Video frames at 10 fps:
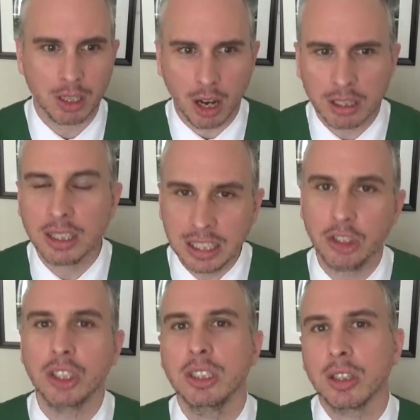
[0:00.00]

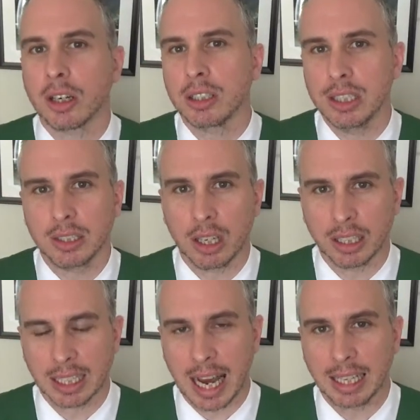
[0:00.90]
unleashing darkness on
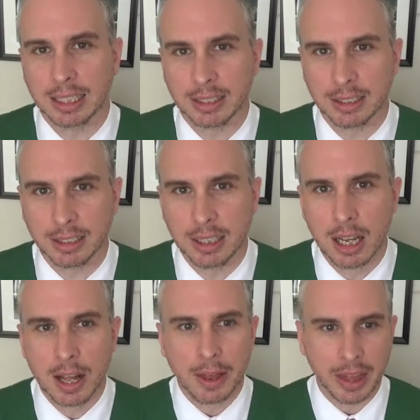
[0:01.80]
the galaxy.
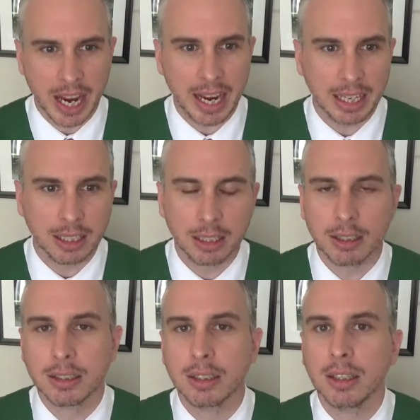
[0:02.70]
Then
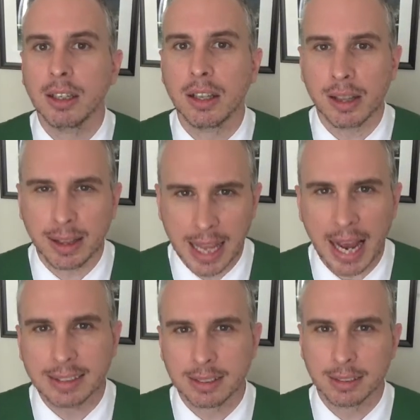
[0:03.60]

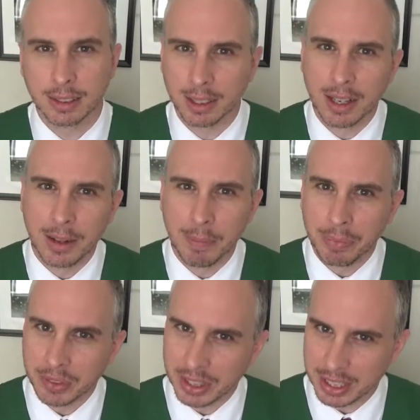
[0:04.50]
that's
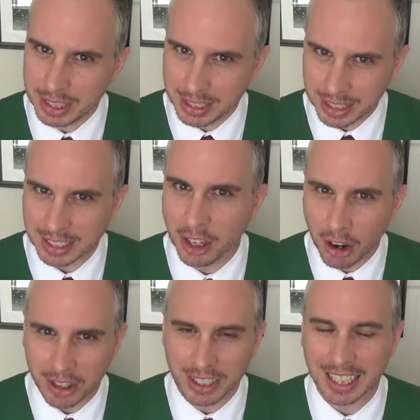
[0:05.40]

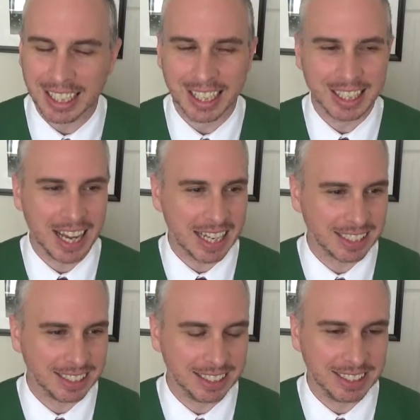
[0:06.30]
disheartening.
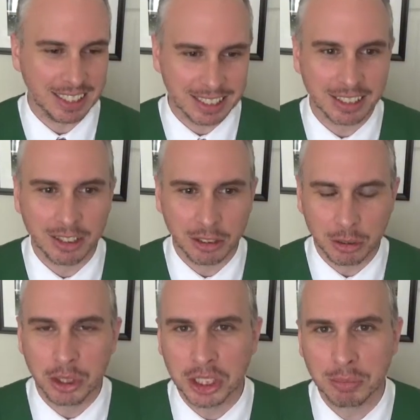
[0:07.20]
That's
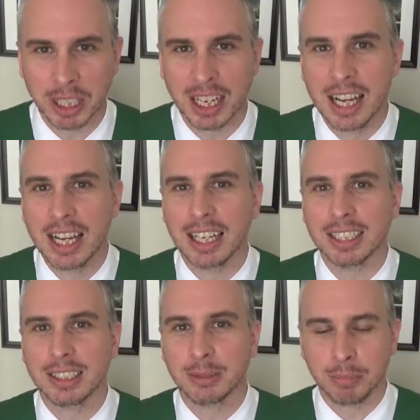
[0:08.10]
disillusionment,
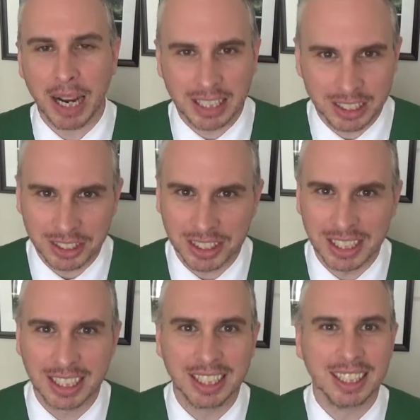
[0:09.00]

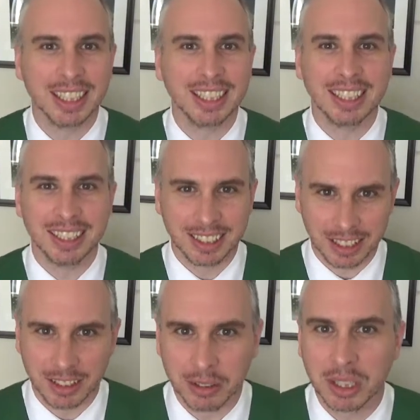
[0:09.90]
especially,
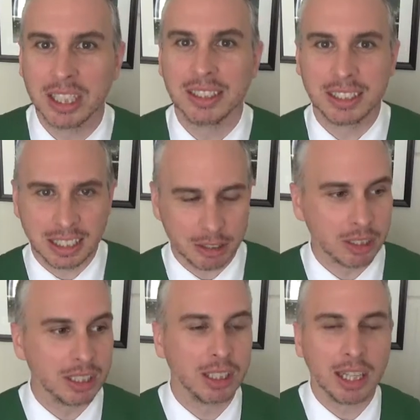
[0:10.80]
you know,
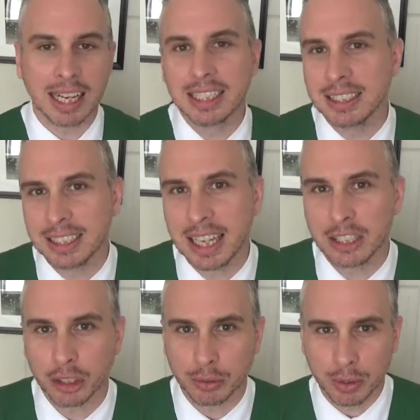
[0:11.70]
considering the legacy that
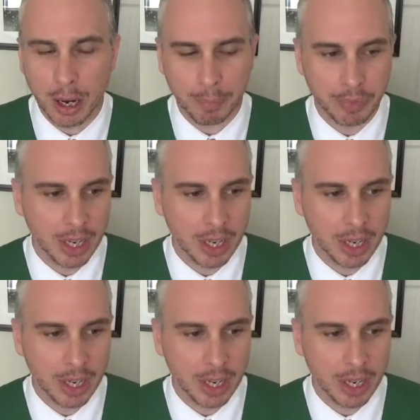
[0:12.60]
you're from.